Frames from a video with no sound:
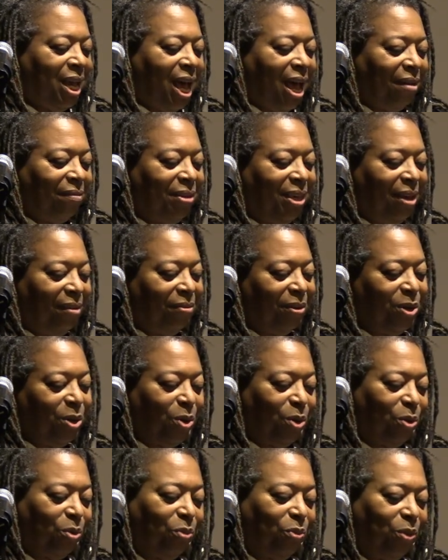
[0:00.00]
I've given
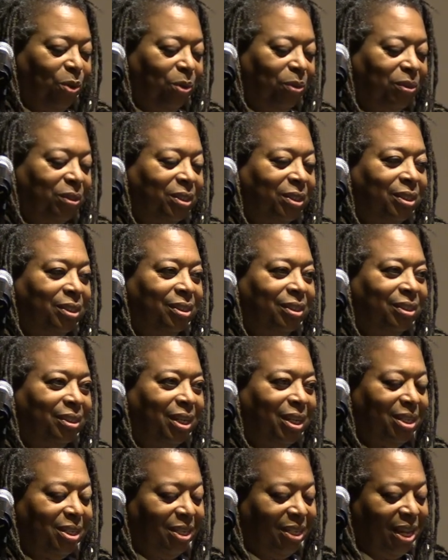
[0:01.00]
her roots, a